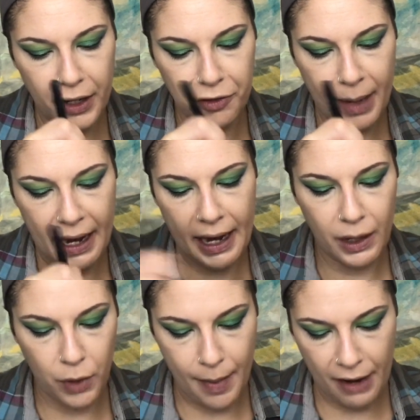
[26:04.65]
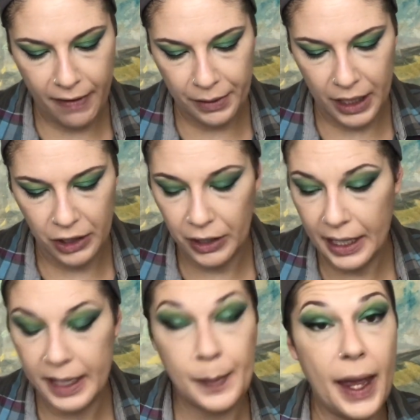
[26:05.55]
of my hand where my foundation
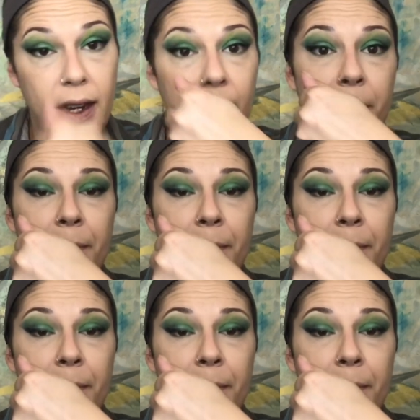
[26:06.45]
has been,